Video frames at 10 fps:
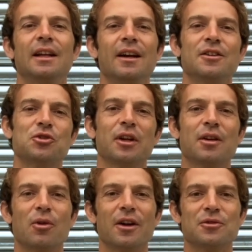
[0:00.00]
track their
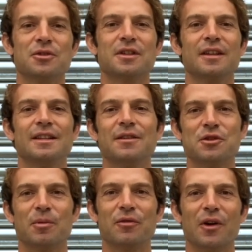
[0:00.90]
riders and give some
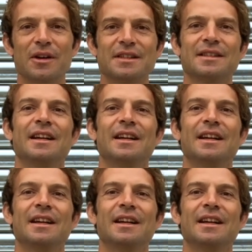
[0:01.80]
advice,